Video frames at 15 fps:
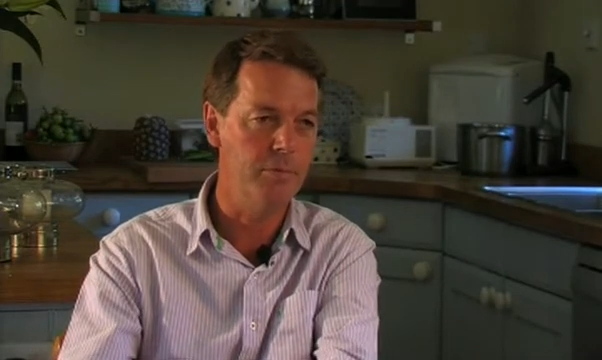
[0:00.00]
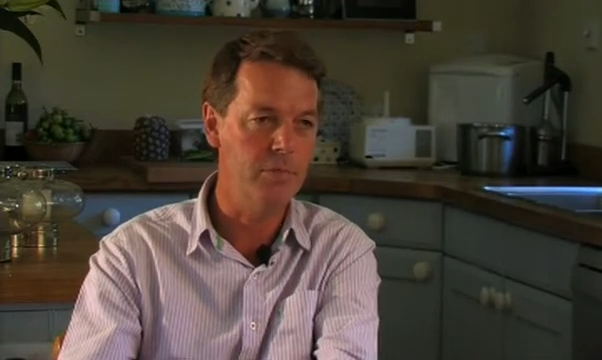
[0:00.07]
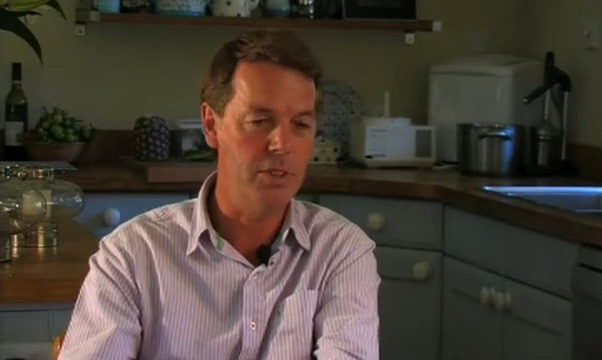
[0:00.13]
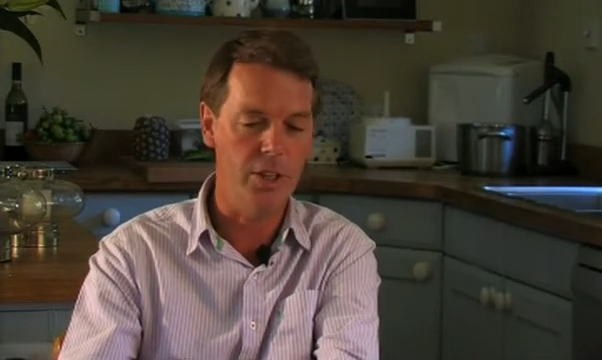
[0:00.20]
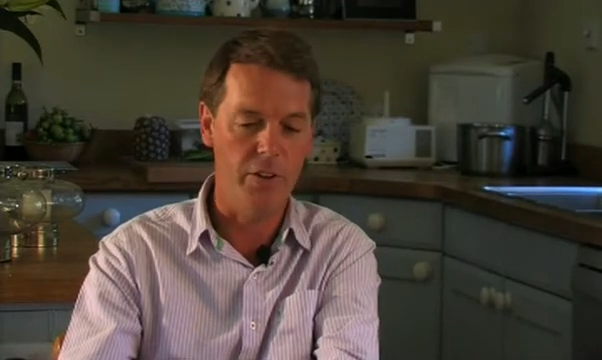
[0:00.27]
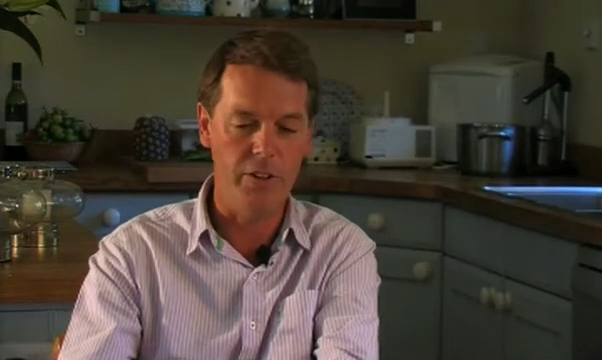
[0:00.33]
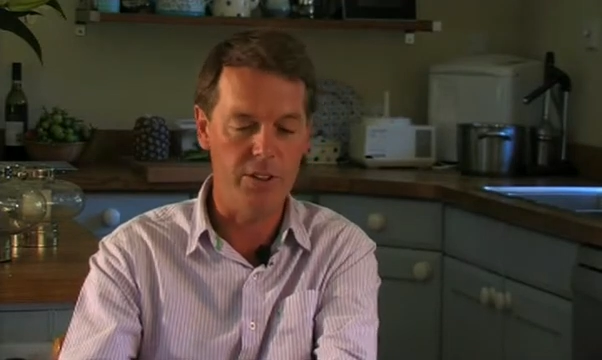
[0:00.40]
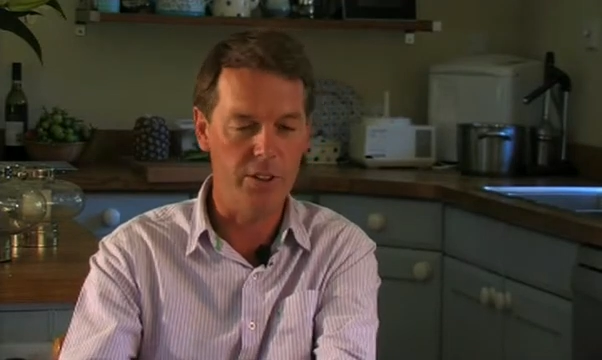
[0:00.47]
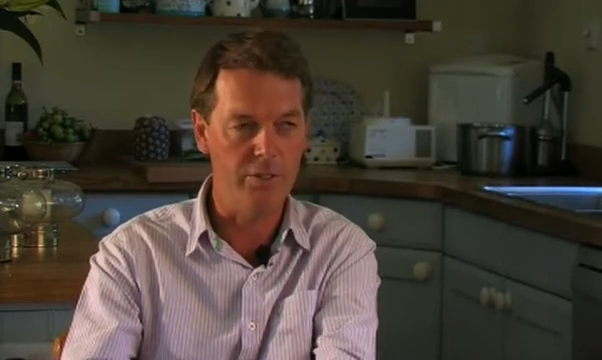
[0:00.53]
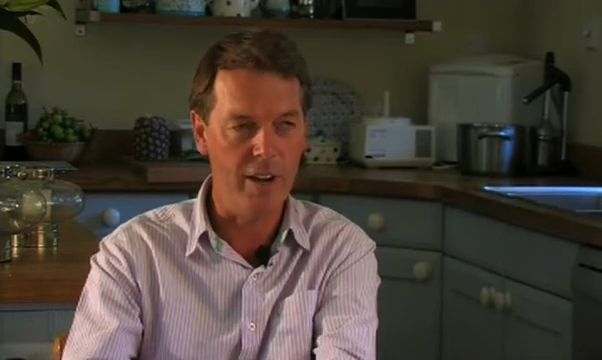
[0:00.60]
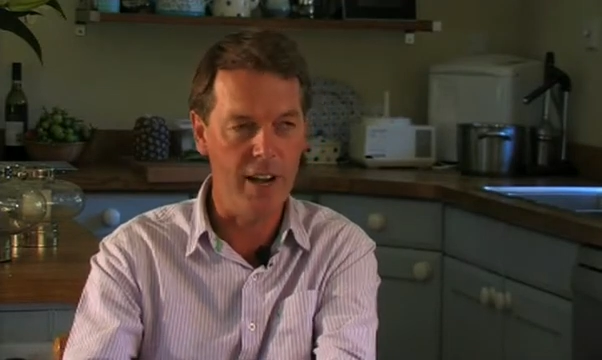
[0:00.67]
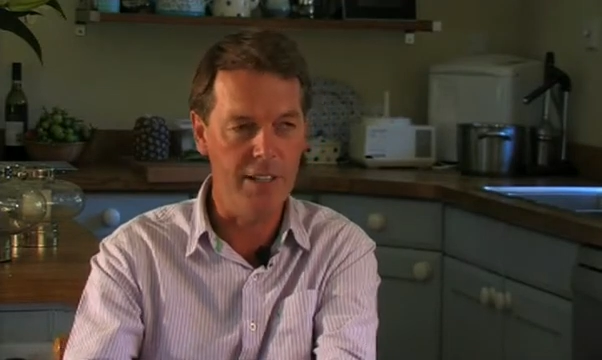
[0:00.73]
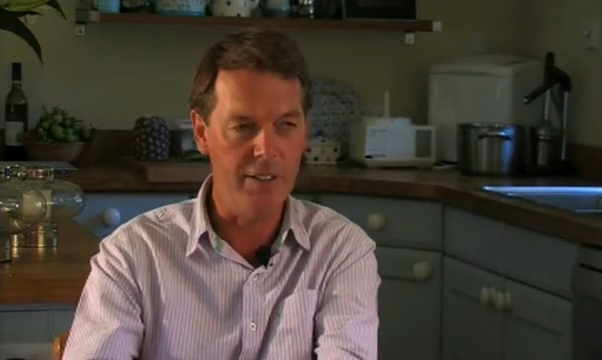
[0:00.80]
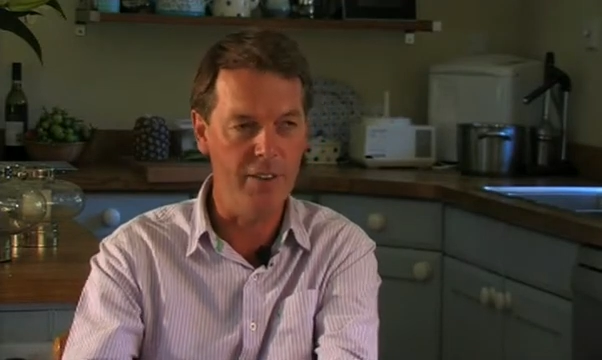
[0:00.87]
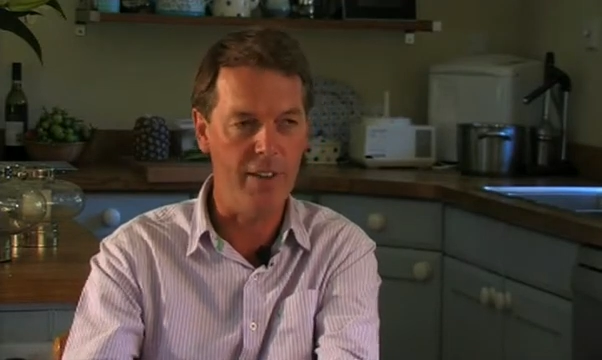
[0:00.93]
So there's sort of
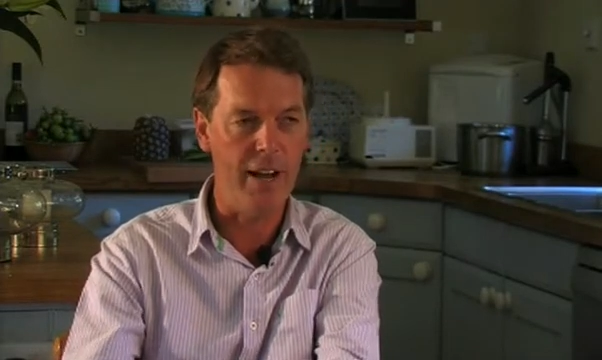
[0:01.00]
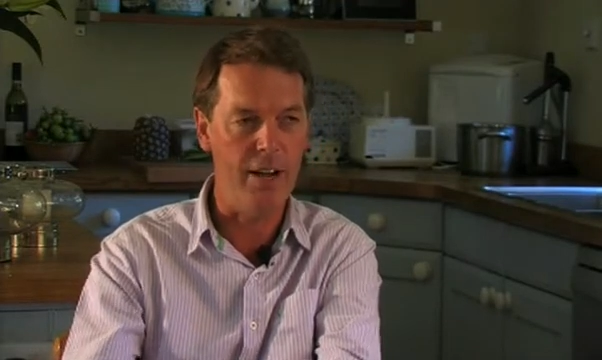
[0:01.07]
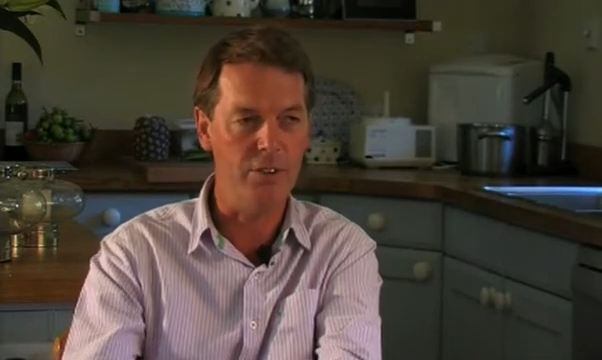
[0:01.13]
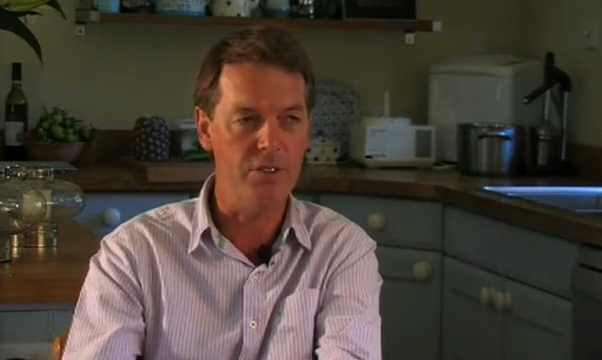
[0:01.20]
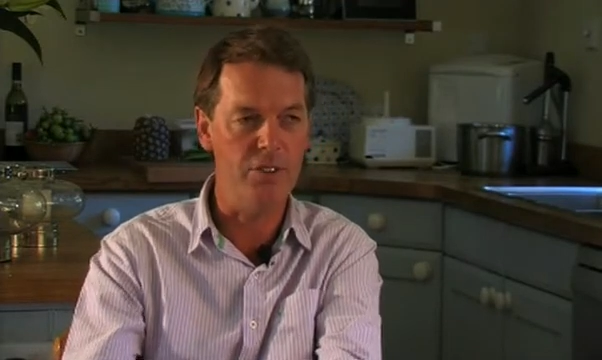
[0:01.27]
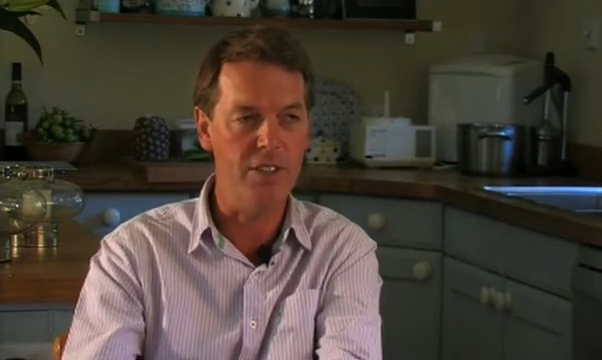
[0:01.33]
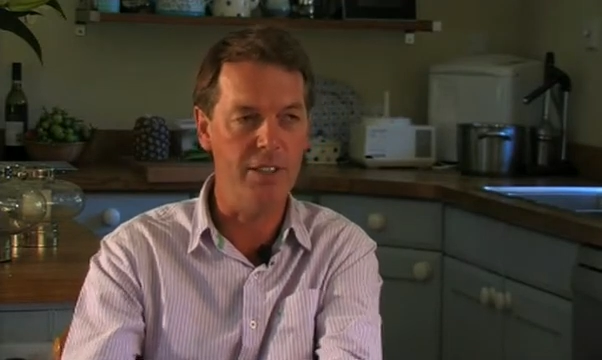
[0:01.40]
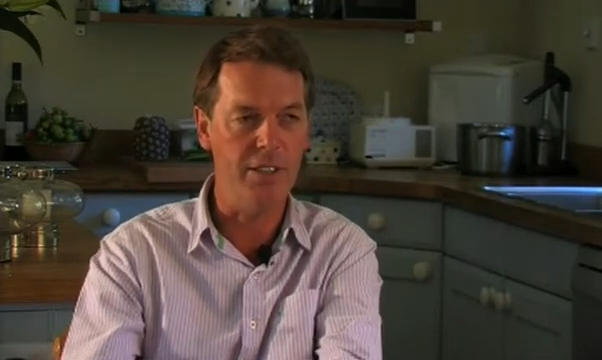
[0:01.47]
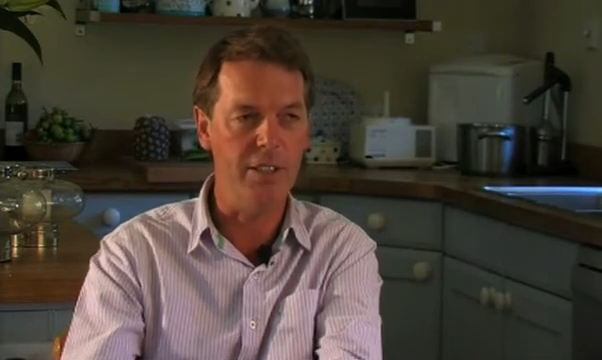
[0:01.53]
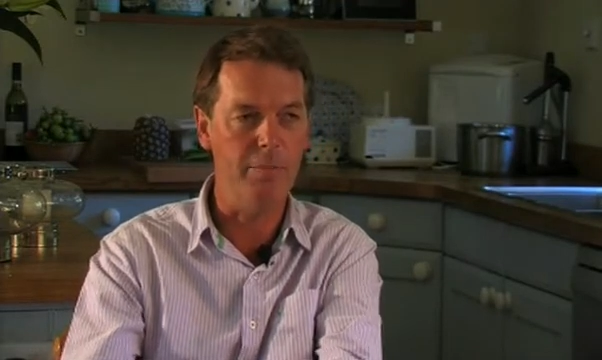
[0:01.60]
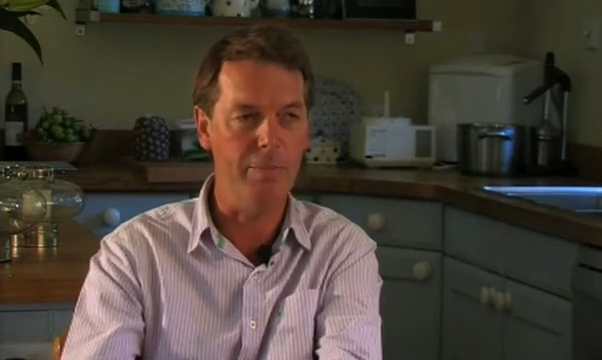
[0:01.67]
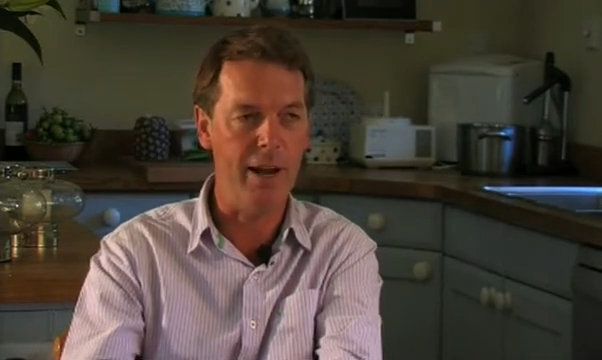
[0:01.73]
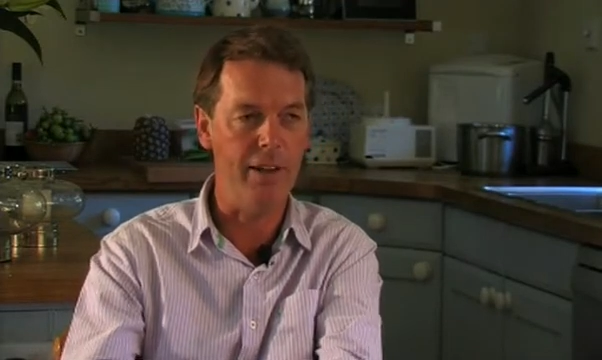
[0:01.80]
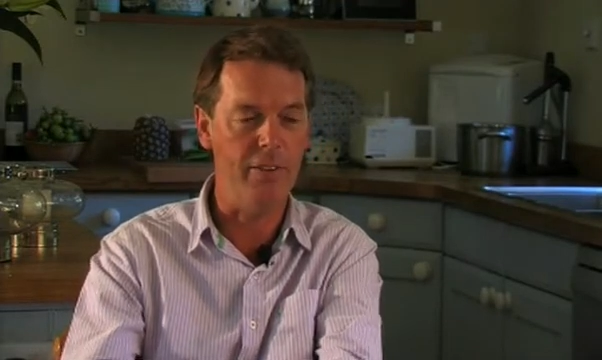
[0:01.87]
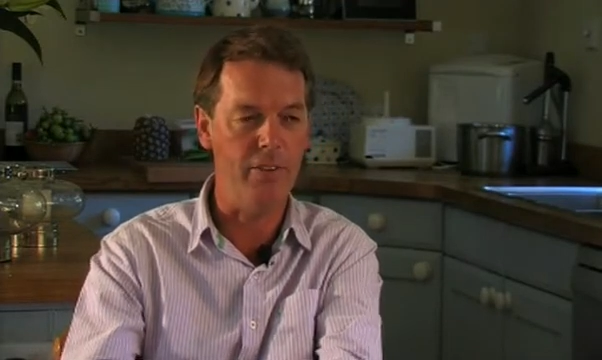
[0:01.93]
80,000 sitting in the
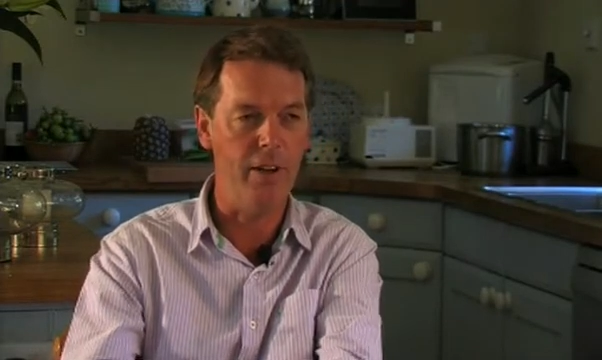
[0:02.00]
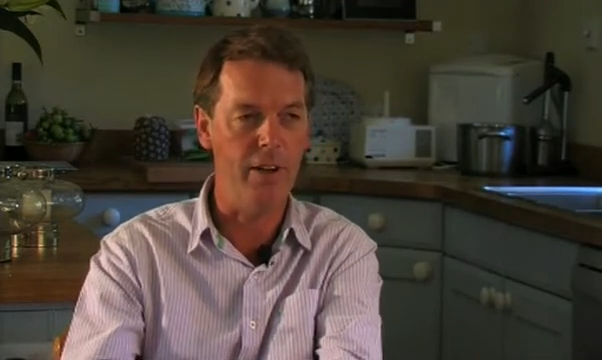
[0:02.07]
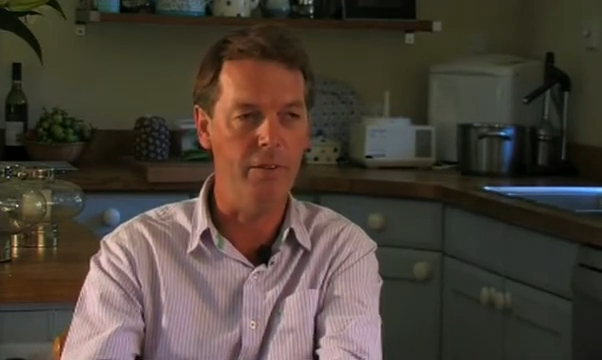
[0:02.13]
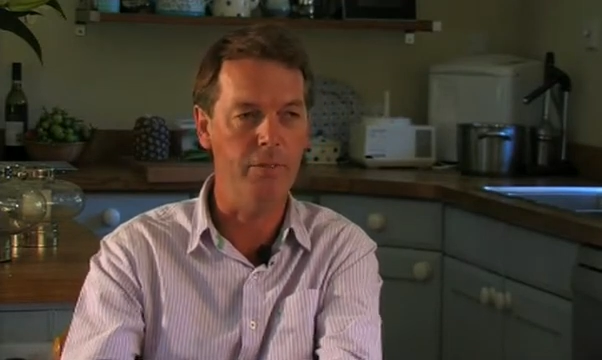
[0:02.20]
bank there